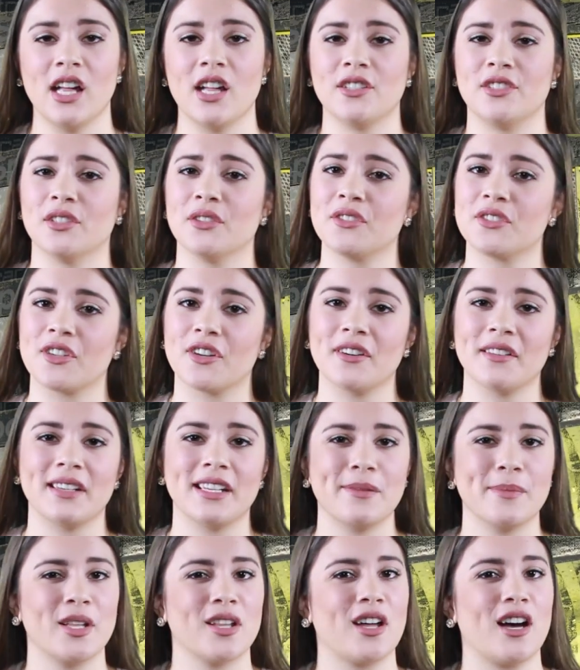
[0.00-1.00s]
Don't start an
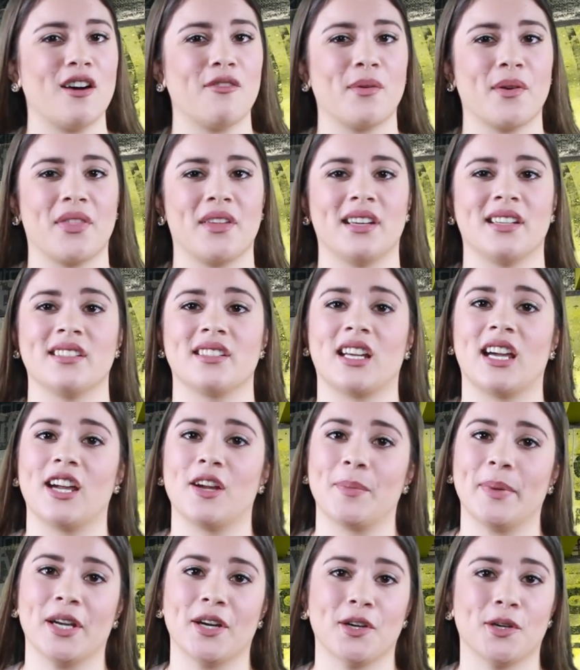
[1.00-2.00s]
email off with an entire
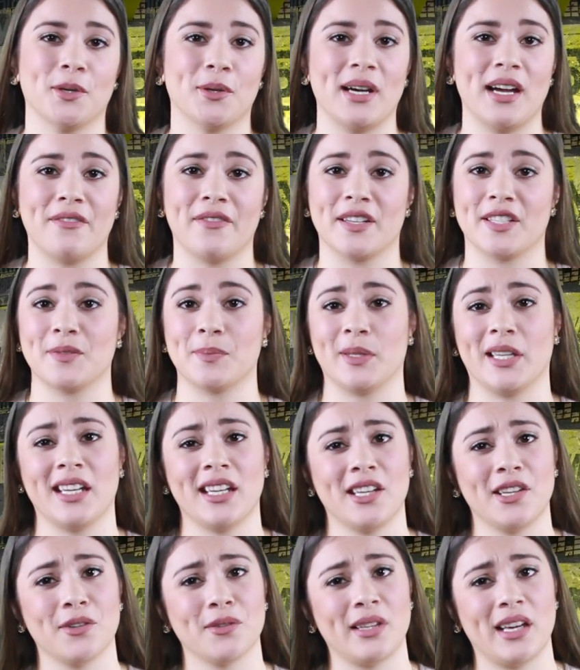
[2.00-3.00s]
paragraph
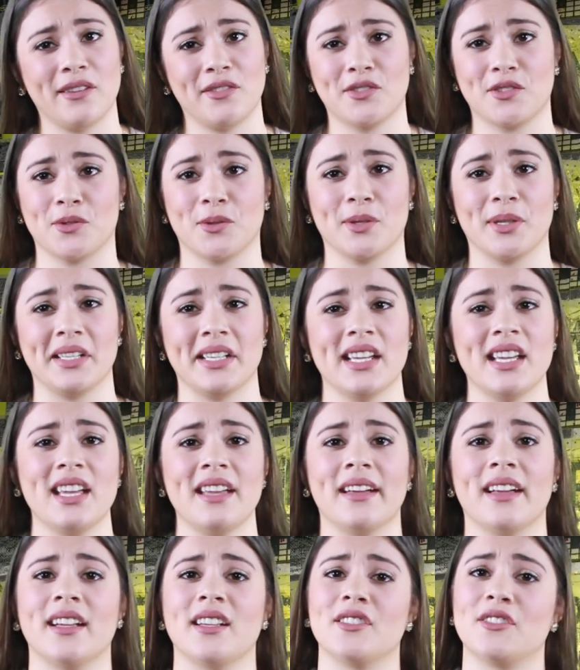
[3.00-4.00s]
explaining your life story,
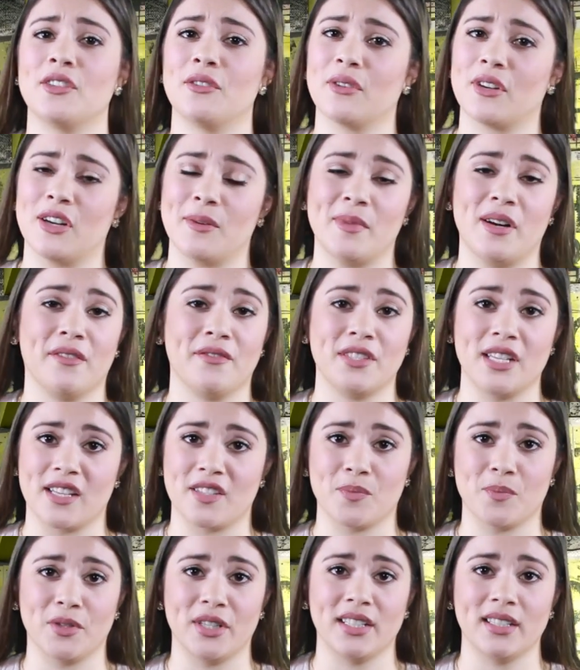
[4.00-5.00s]
and don't come off
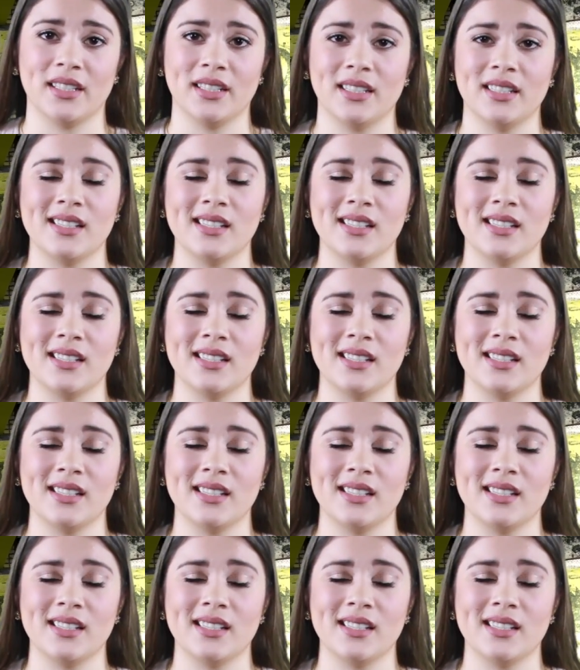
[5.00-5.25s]
desperate.